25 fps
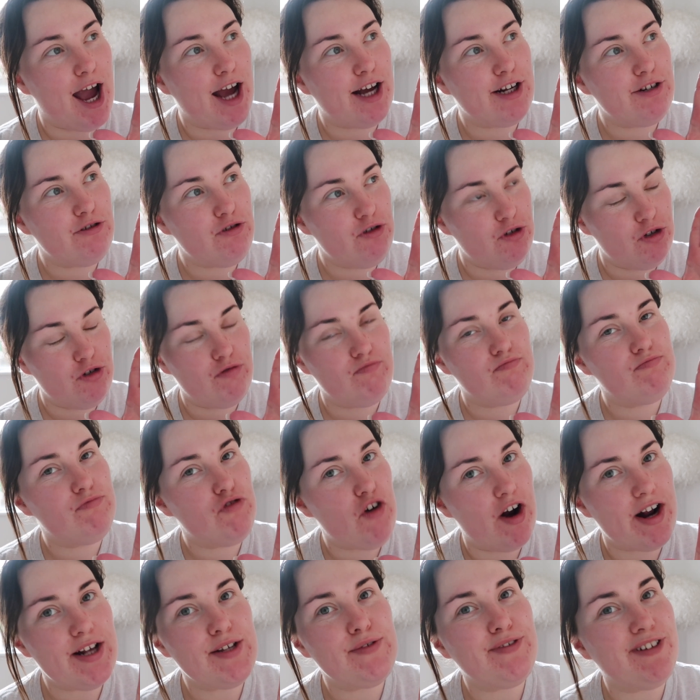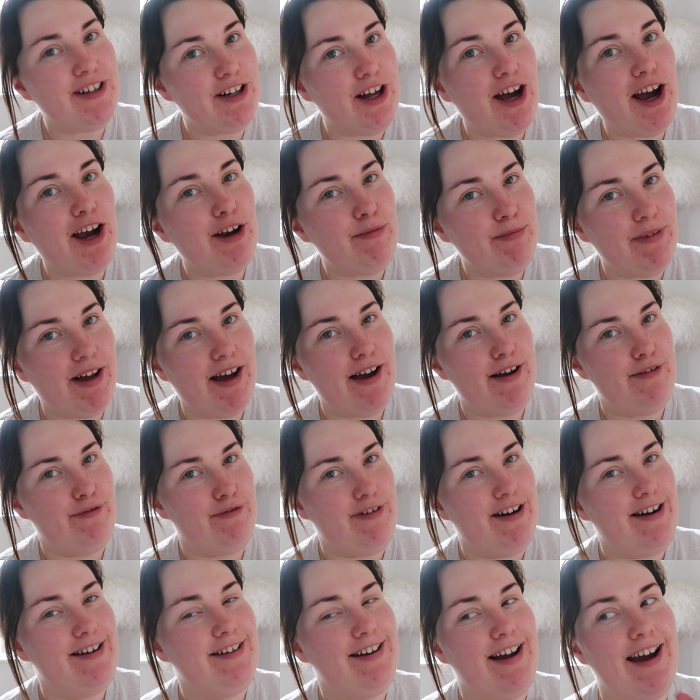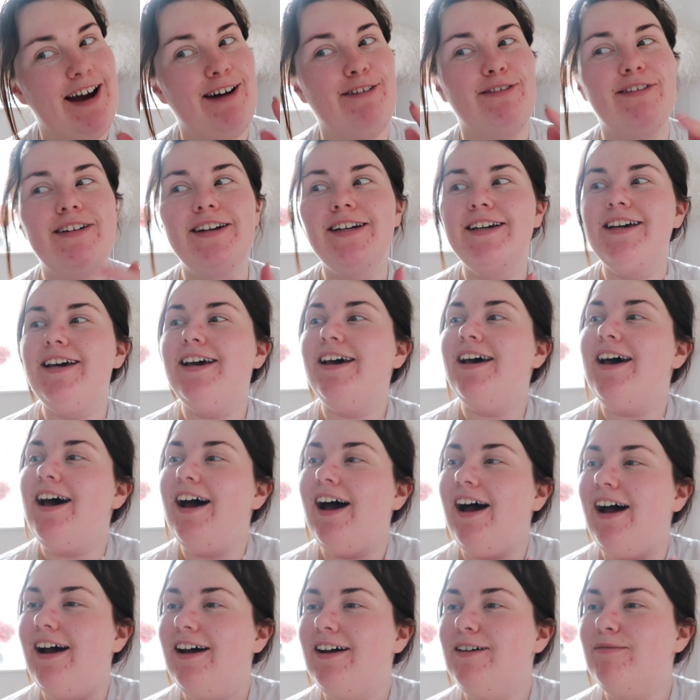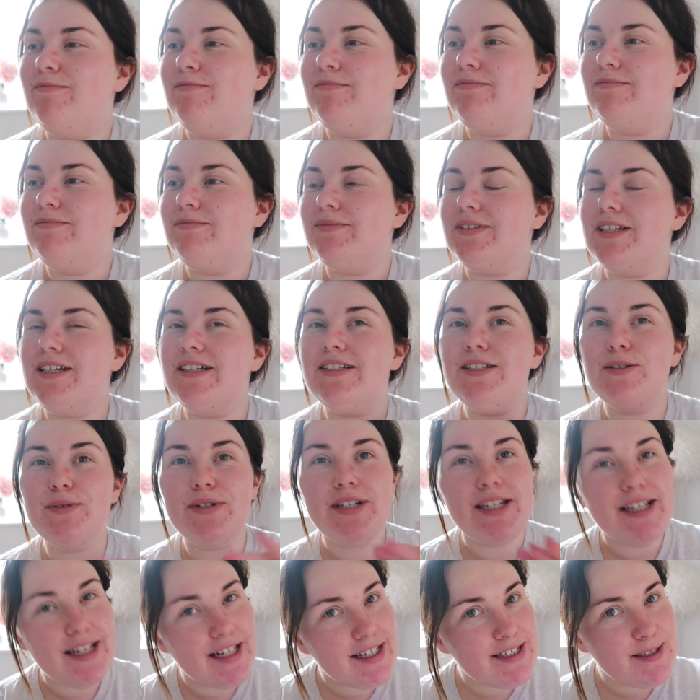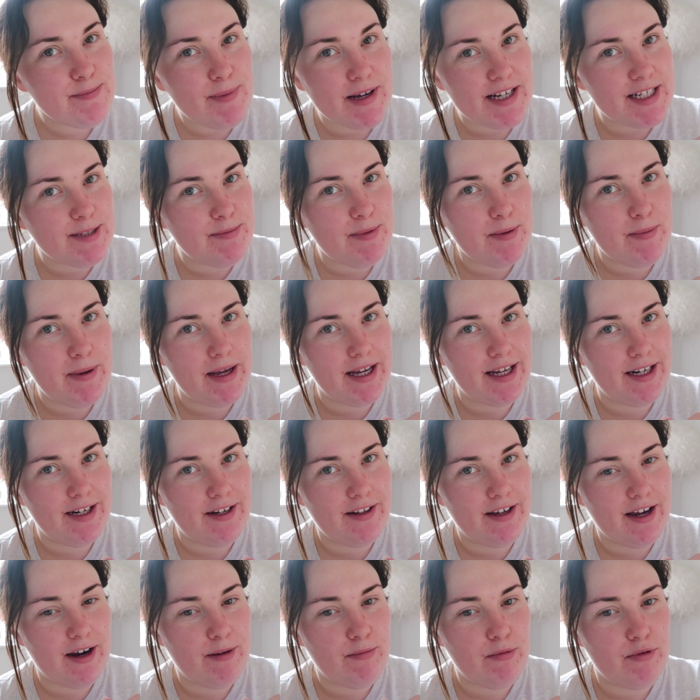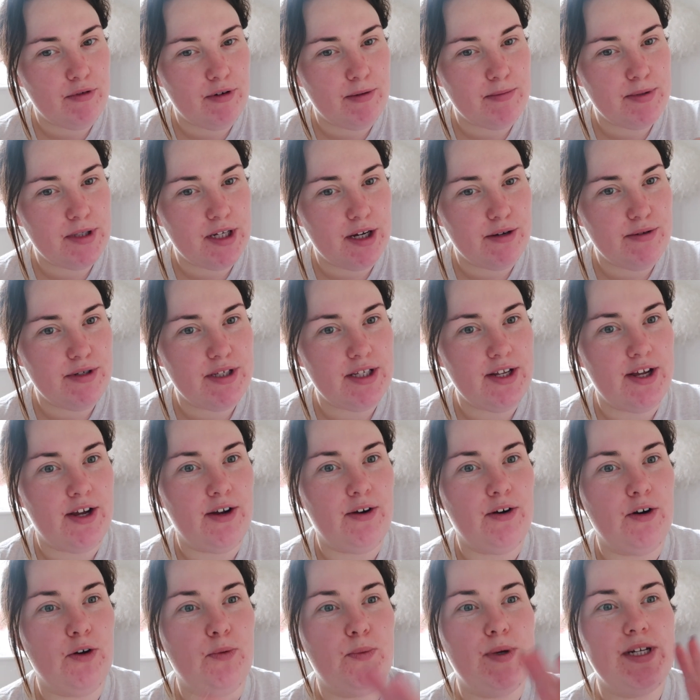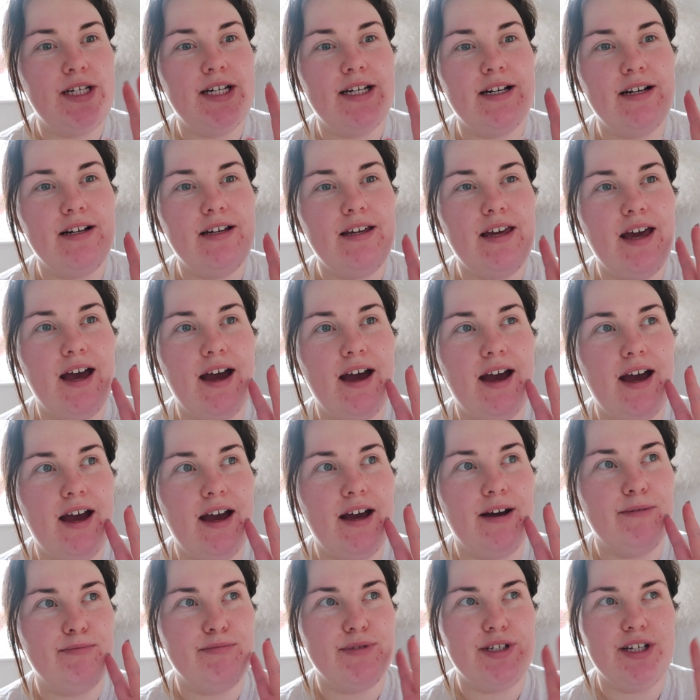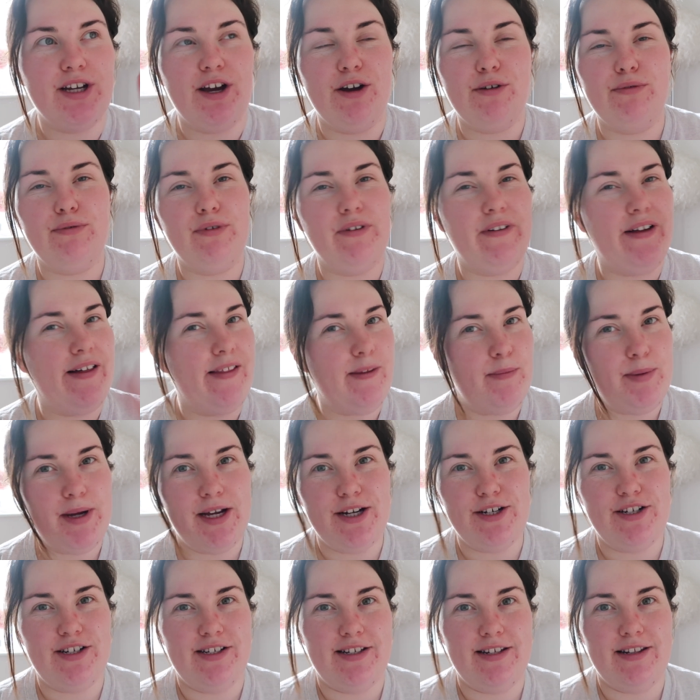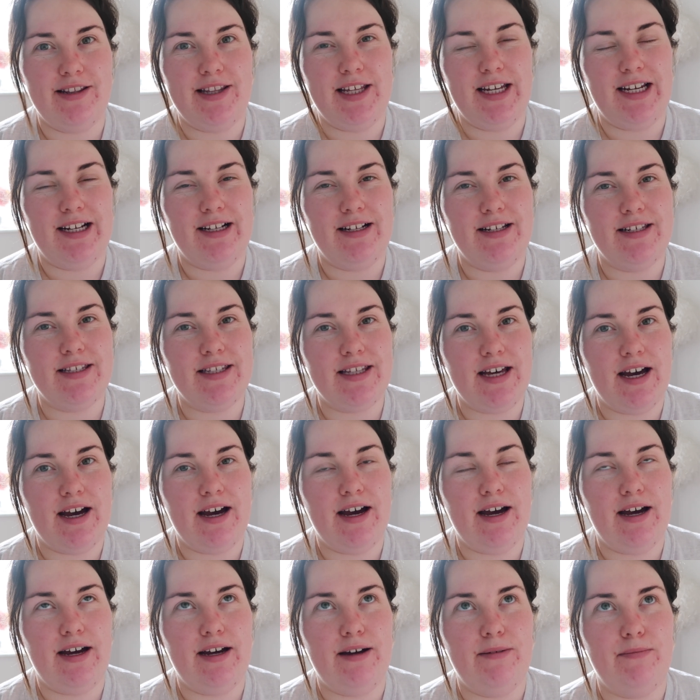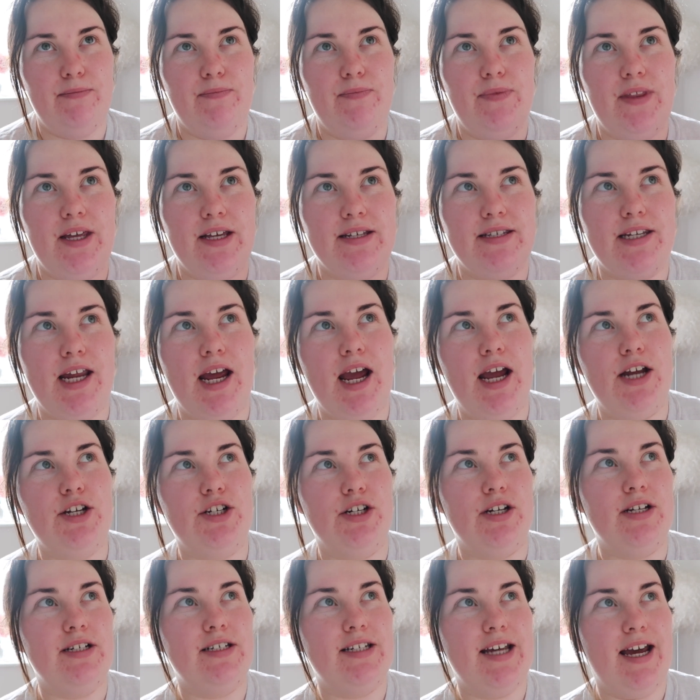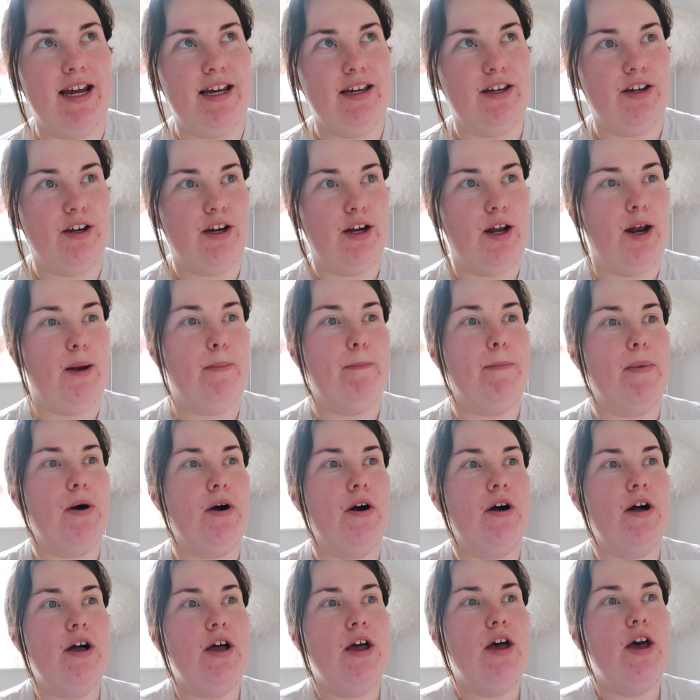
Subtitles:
stressful home life right now. So I didn't expect to be picking the camera up so soon. We didn't get to go through like the pictures and things that the estate agent had taken, but